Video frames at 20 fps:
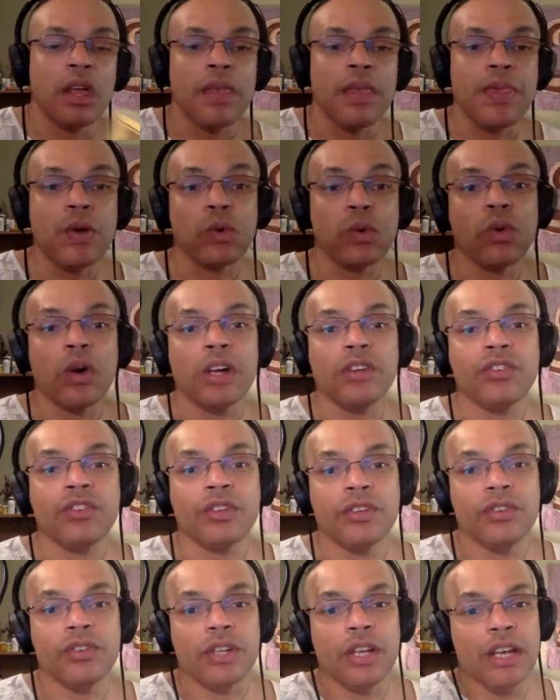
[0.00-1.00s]
the
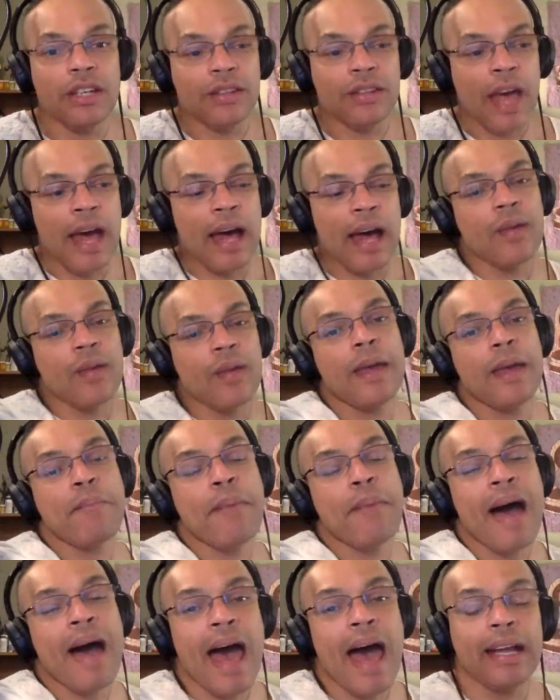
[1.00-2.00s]
Russians as how they
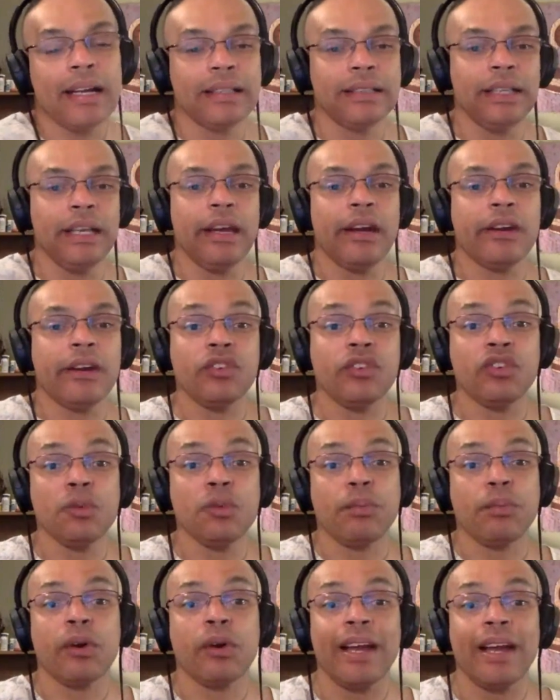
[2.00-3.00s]
pioneered
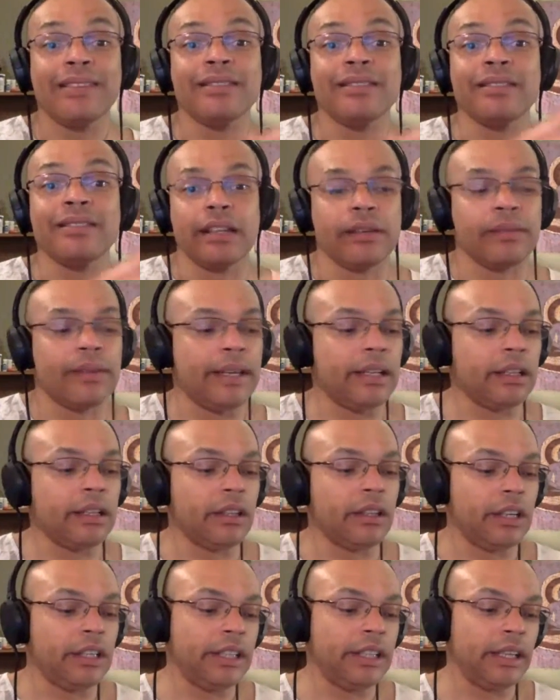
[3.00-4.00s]
super accelerated
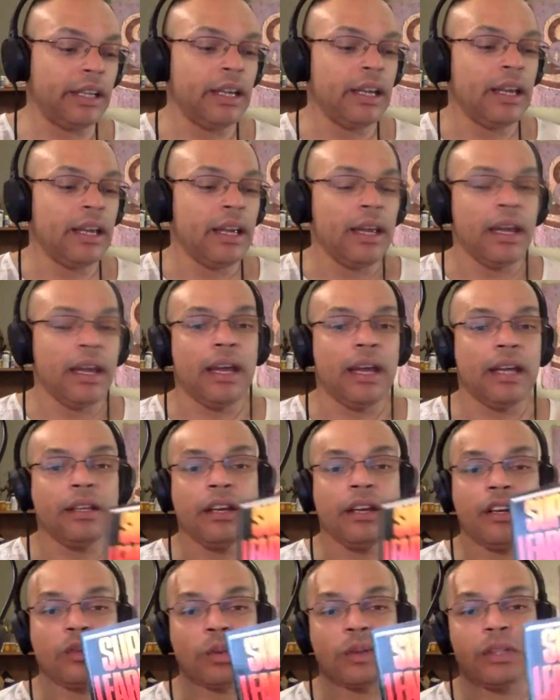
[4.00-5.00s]
learning. And
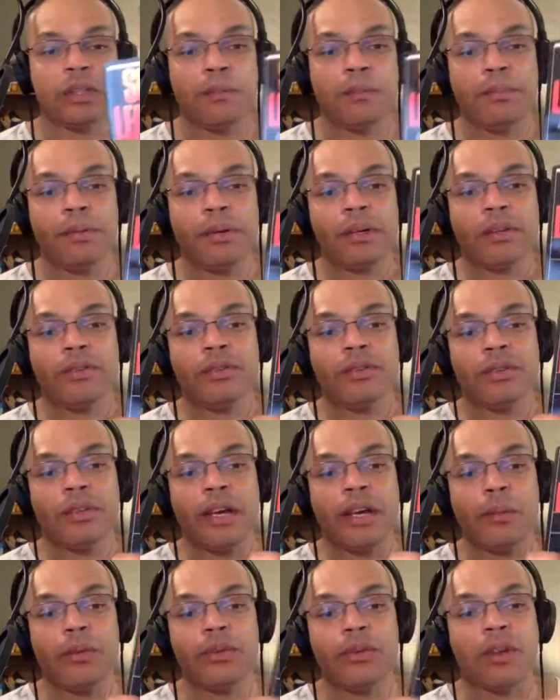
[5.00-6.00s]
here's one of the books
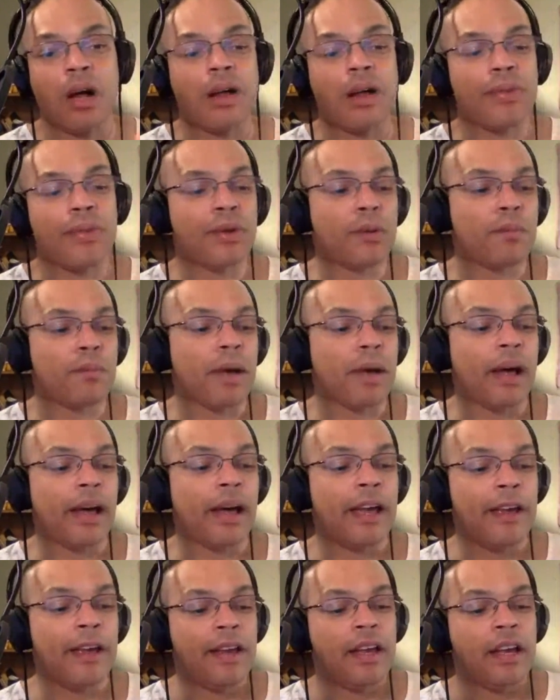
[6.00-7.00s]
that was authored
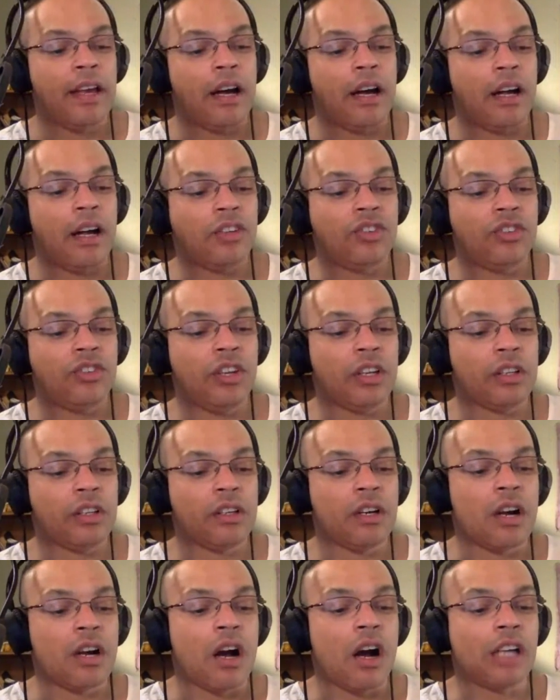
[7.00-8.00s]
by
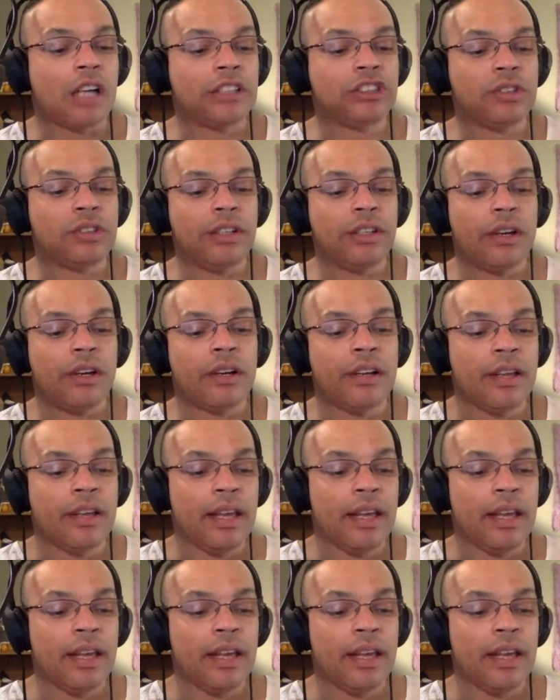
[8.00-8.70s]
Sheila Ostringer,